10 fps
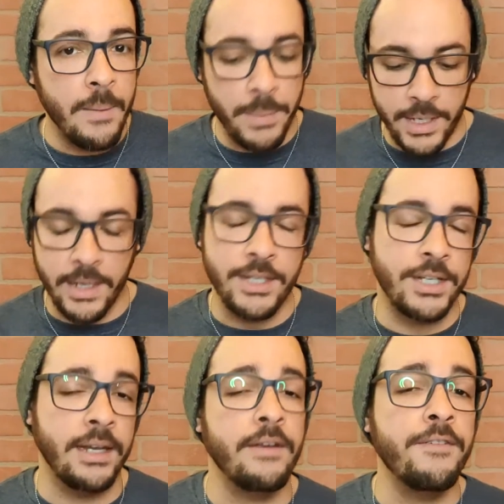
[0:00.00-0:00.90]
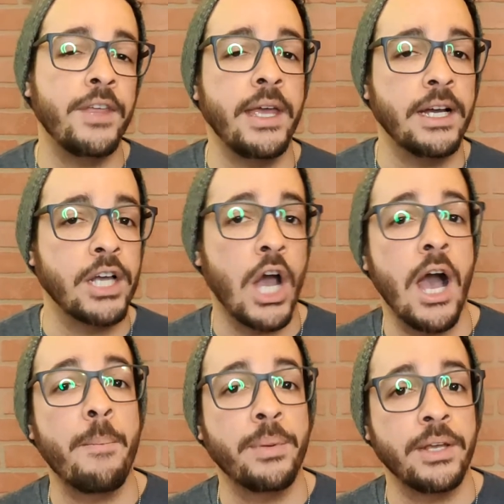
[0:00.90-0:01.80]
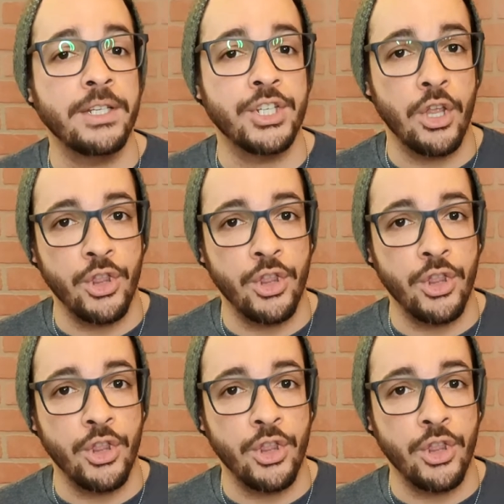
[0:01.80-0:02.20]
Because if they accomplish